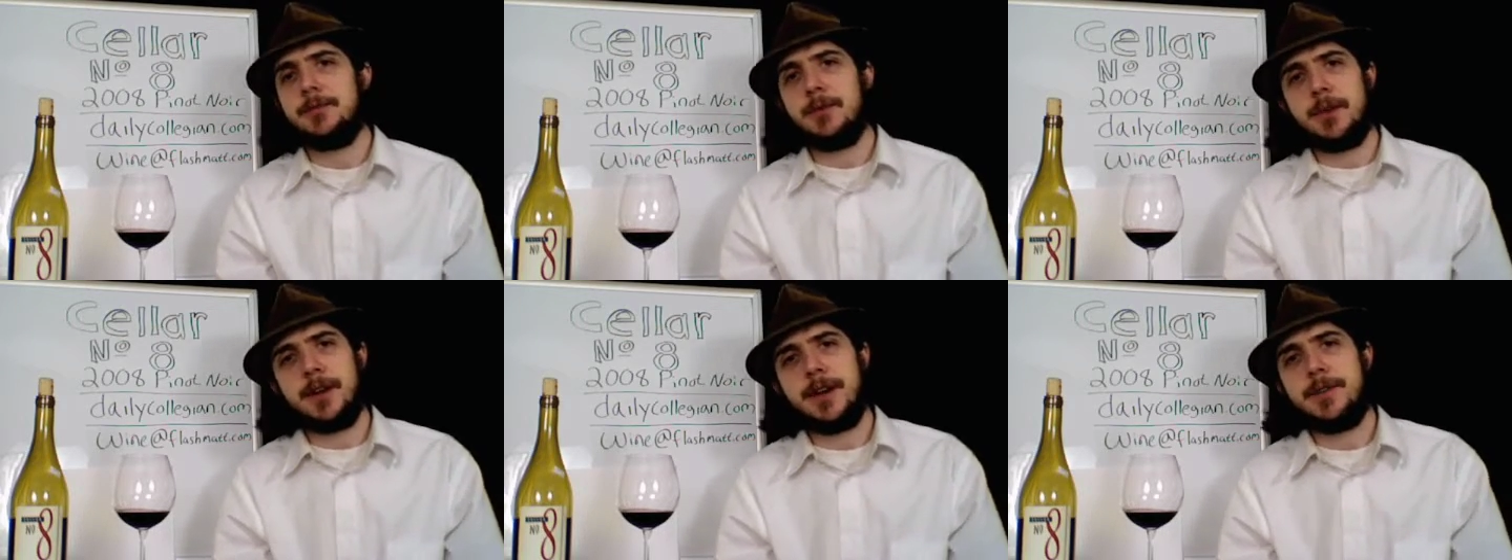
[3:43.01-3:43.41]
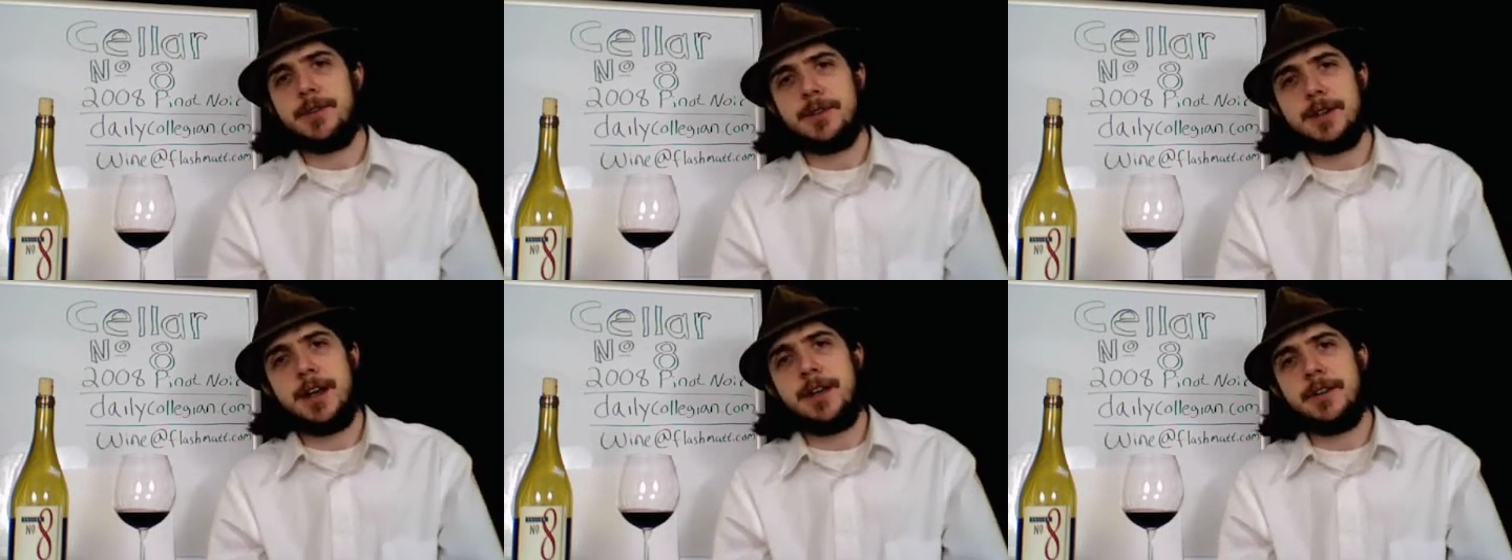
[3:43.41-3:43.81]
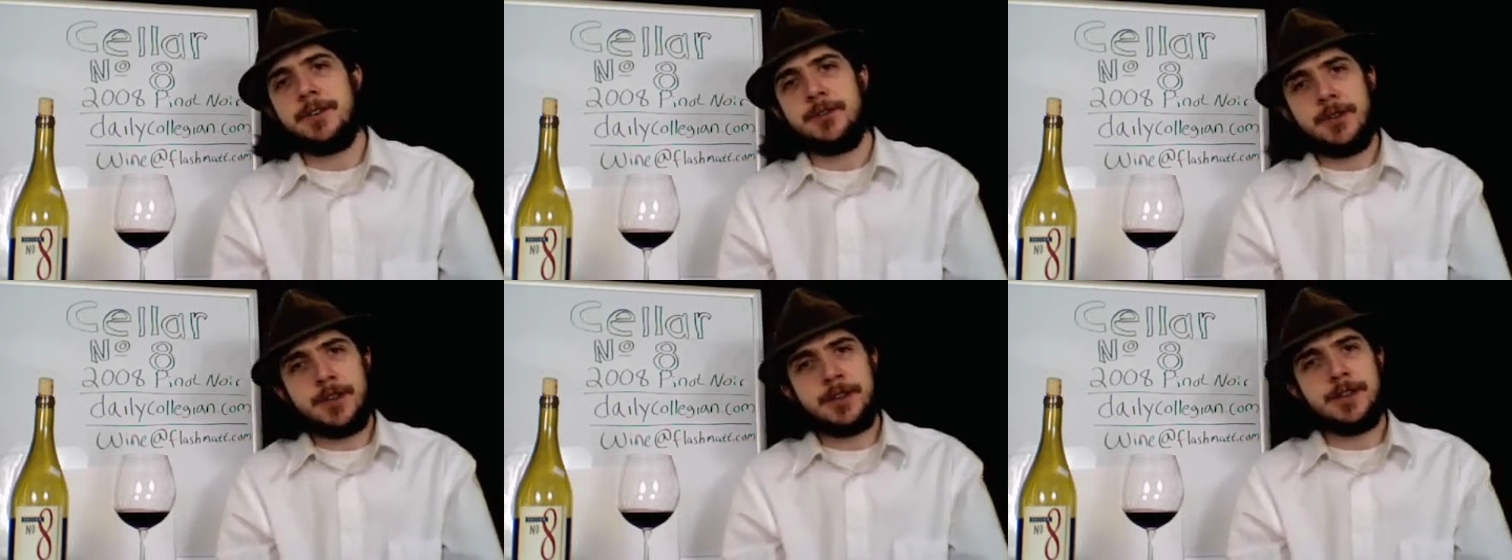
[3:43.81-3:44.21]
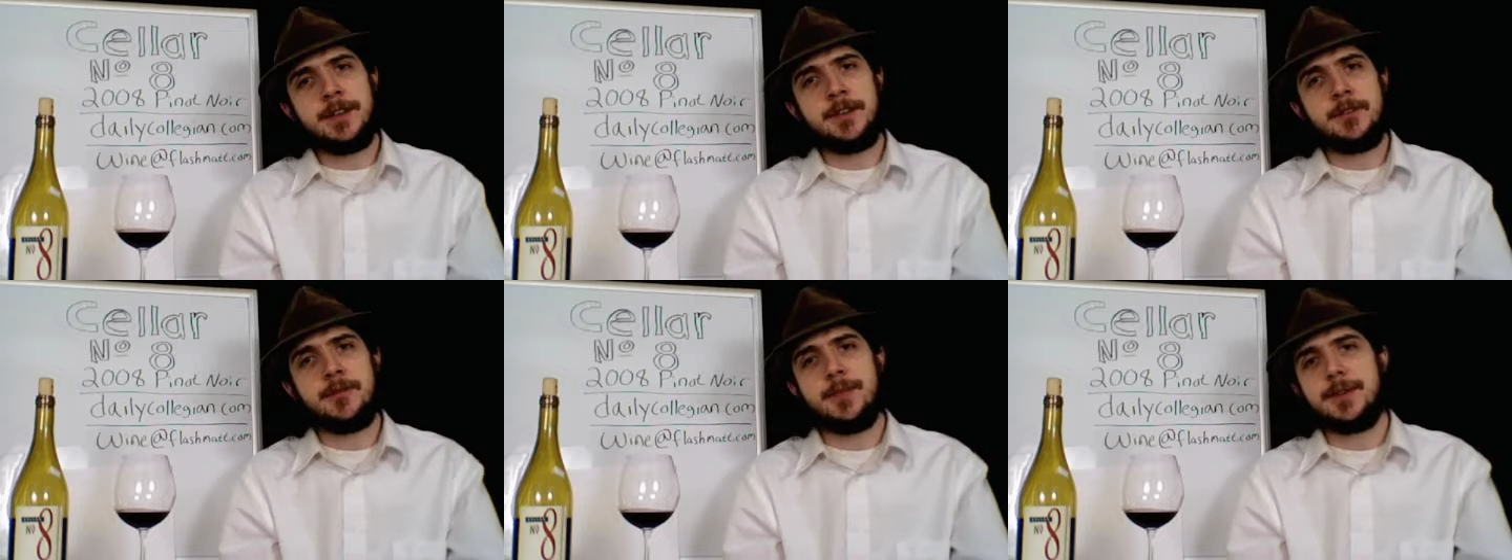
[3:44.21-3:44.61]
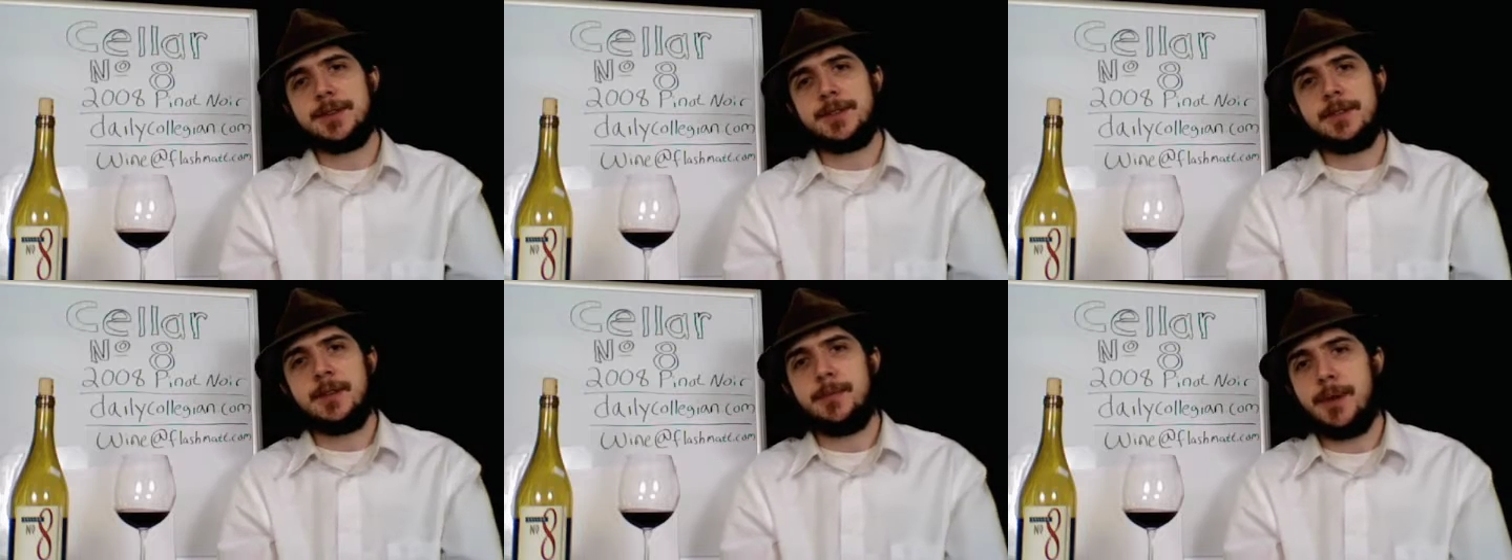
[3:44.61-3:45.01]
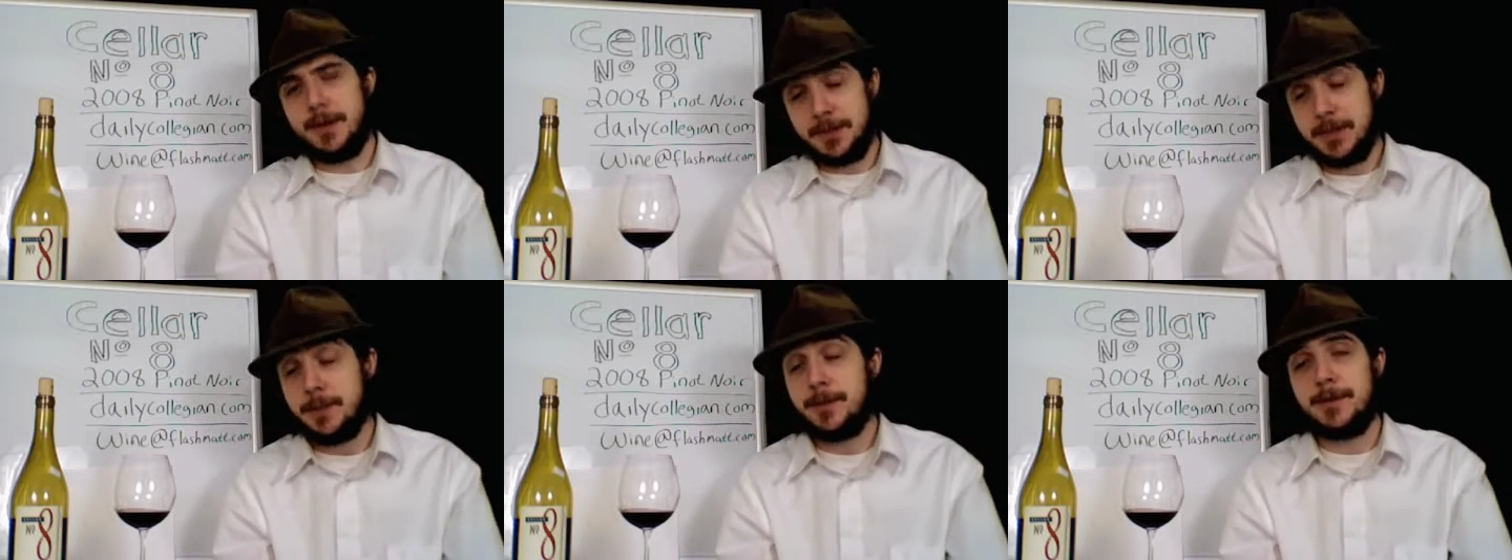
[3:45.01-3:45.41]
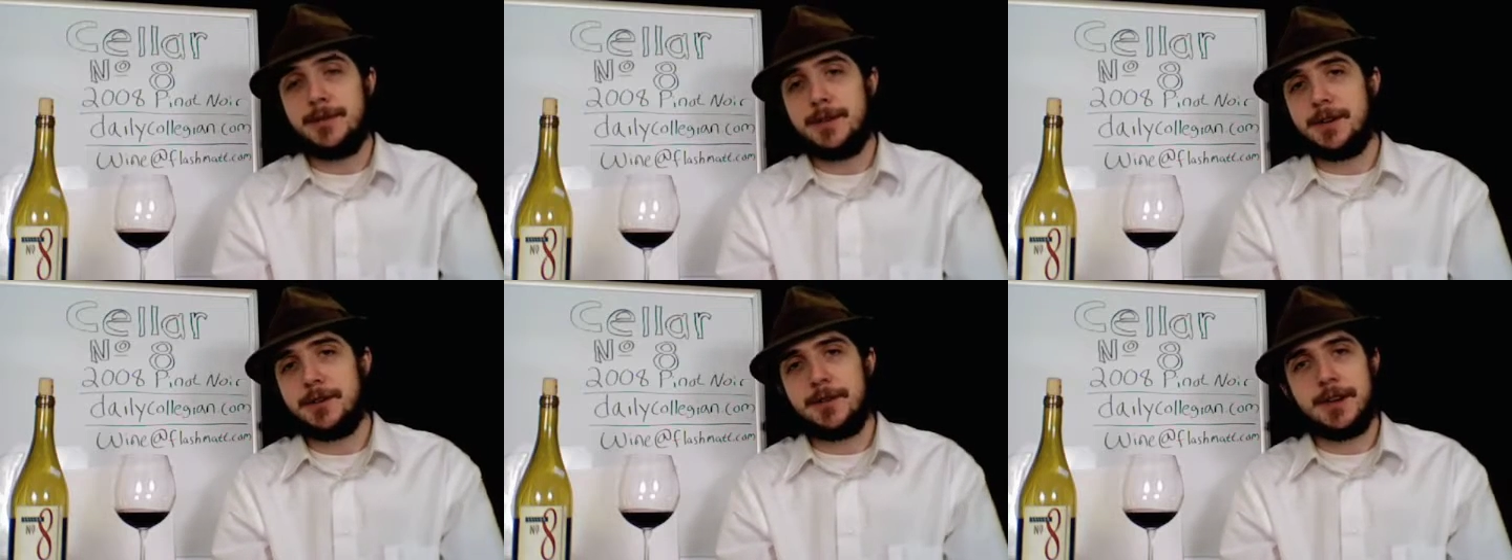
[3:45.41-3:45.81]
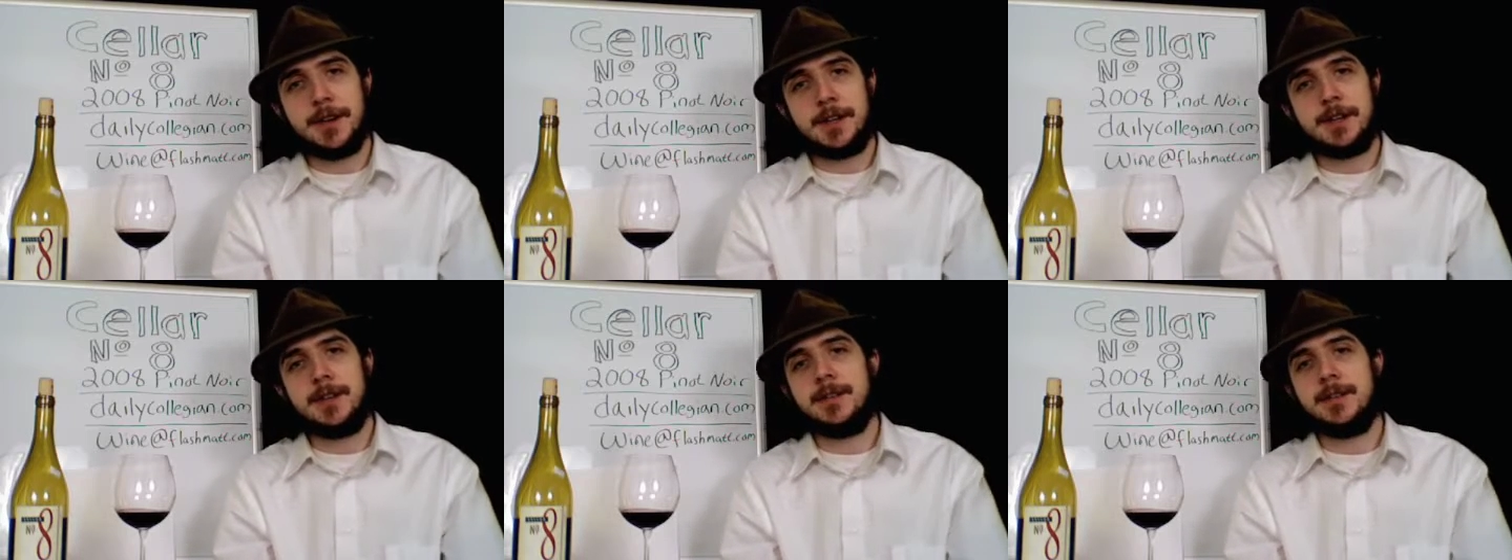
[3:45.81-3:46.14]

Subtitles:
with either Italian dressing or balsamic vinaigrette